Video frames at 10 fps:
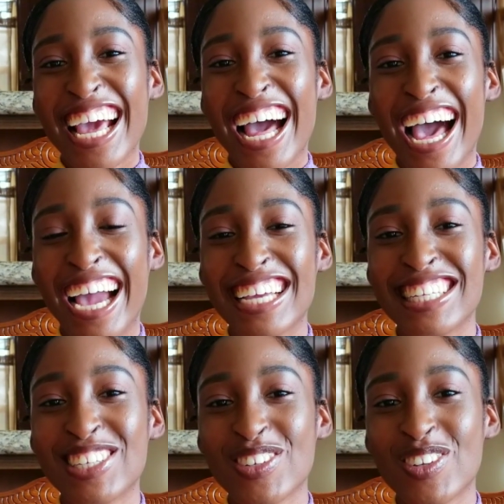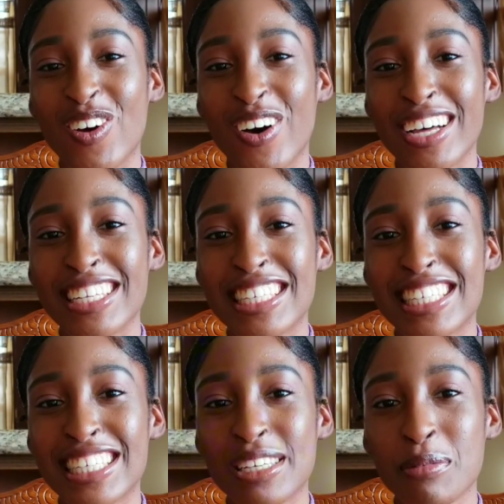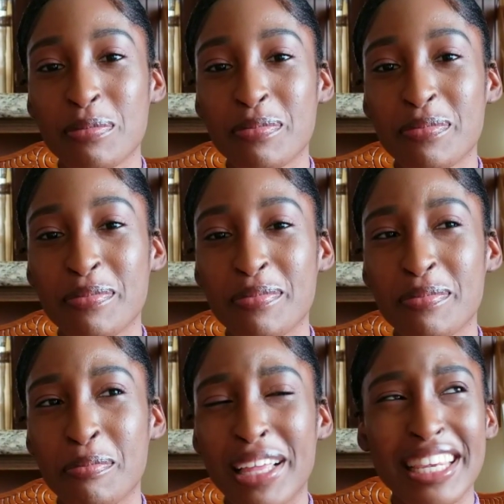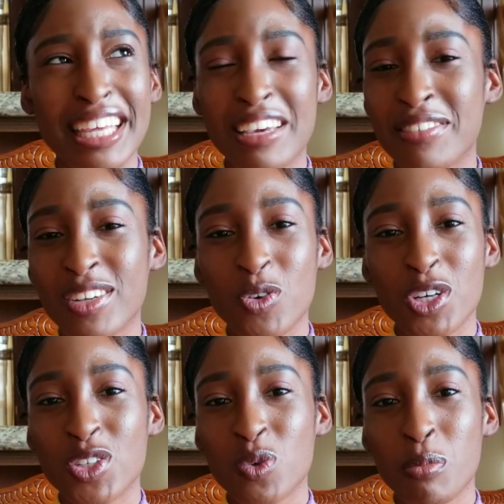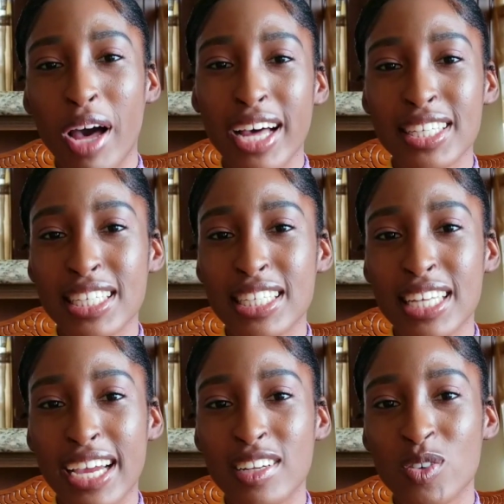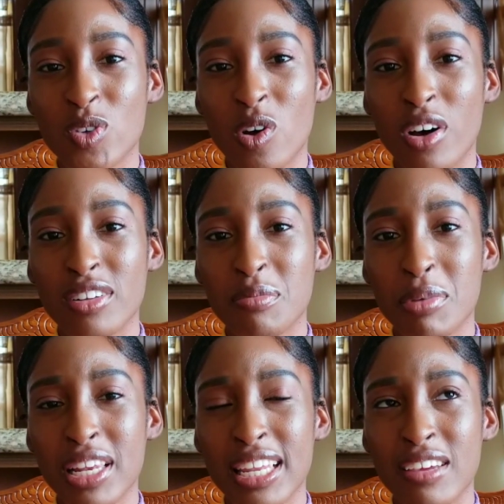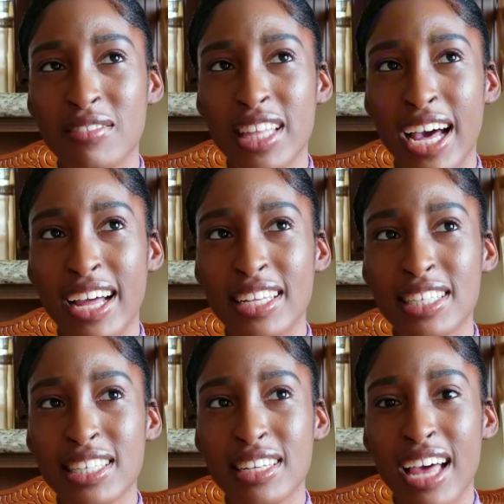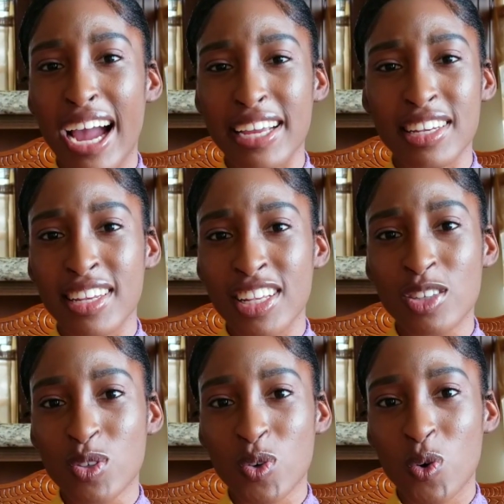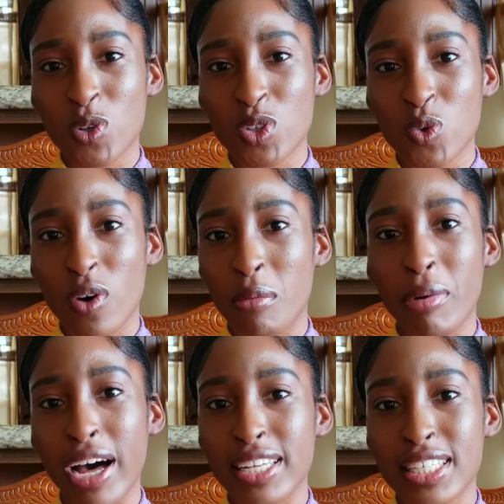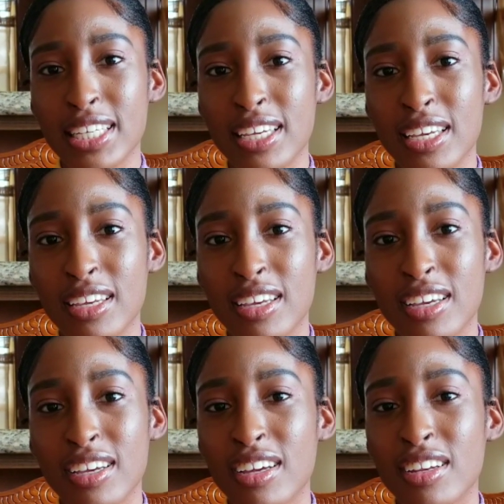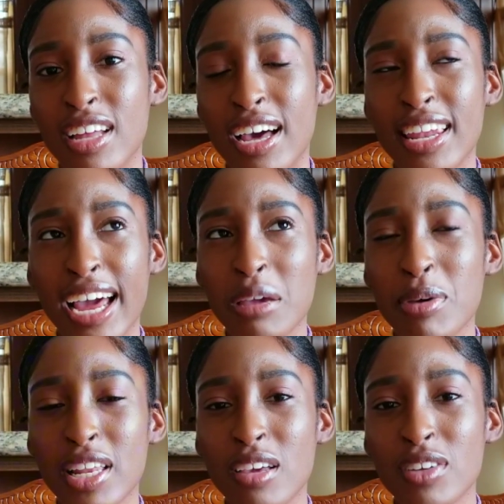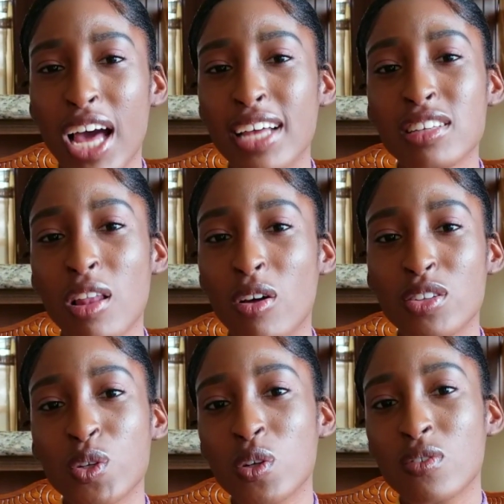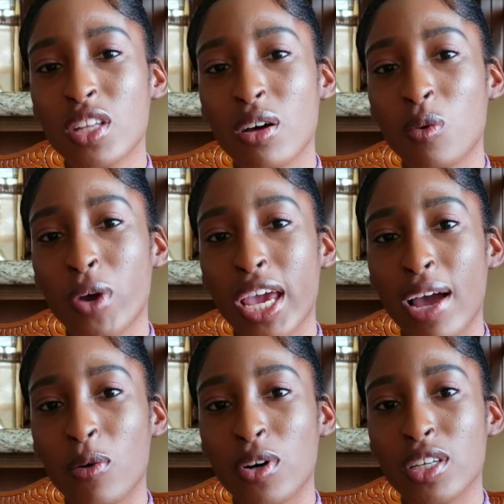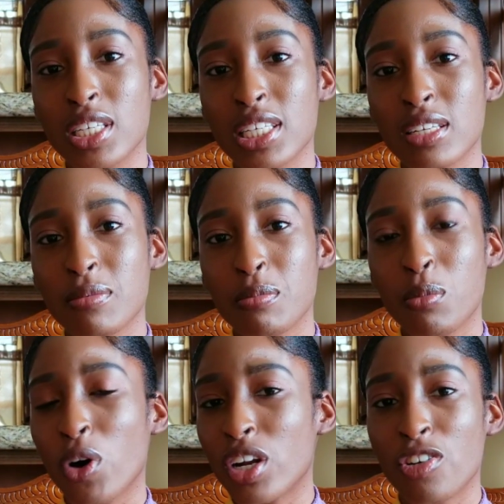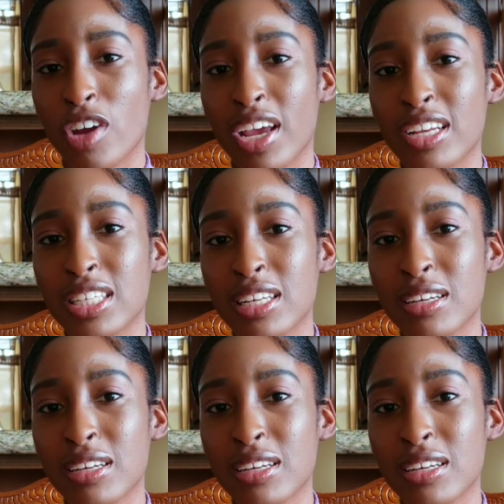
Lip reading: I do not believe in going to parties. I do not believe that I need to go to a party. And I believe it has a lot to do with the way I was born and raised.